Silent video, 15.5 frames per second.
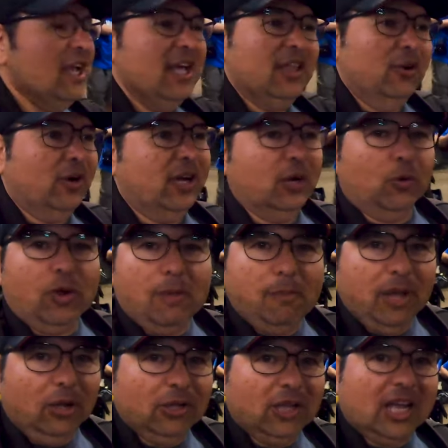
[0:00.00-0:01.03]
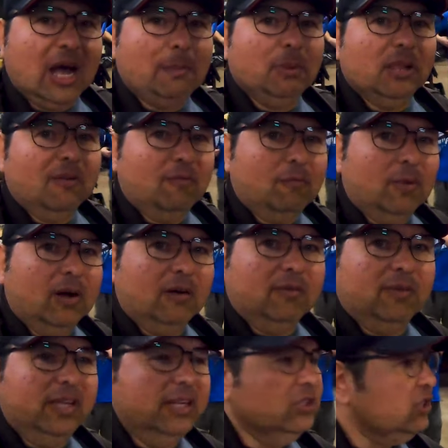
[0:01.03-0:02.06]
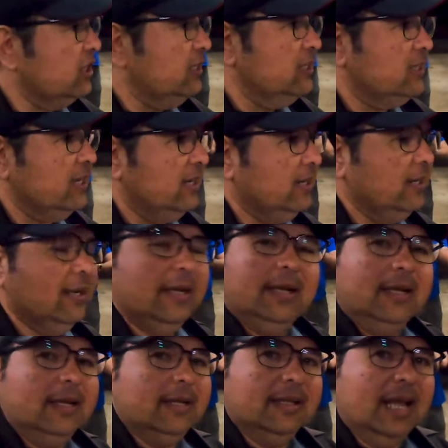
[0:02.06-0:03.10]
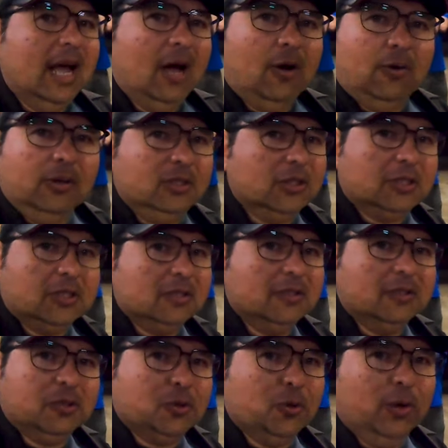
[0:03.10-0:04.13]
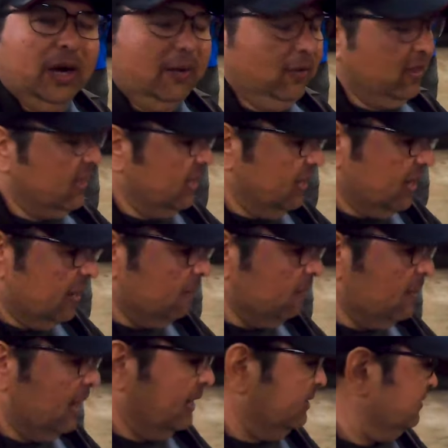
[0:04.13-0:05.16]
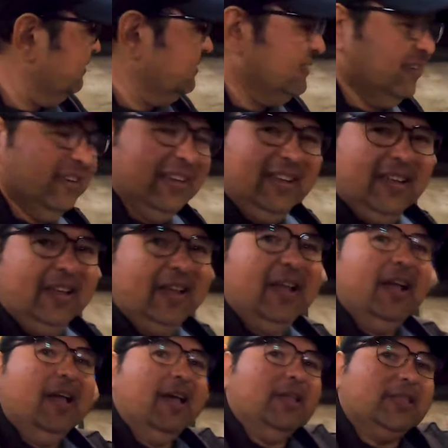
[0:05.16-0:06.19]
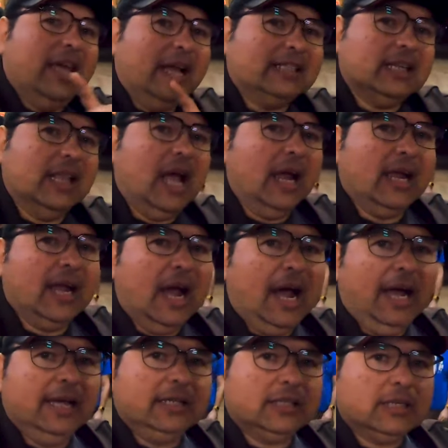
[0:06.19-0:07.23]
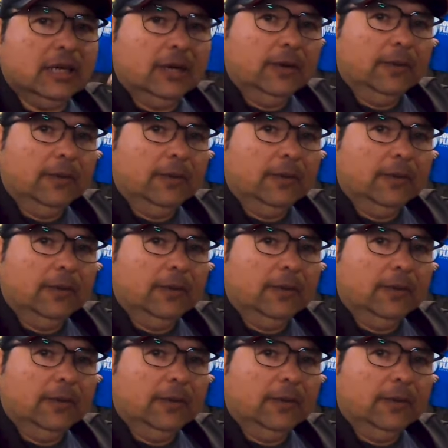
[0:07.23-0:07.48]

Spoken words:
They were gonna rebuild a couple of engines, and now it just screwed everything up, man. Thanks a lot, guys.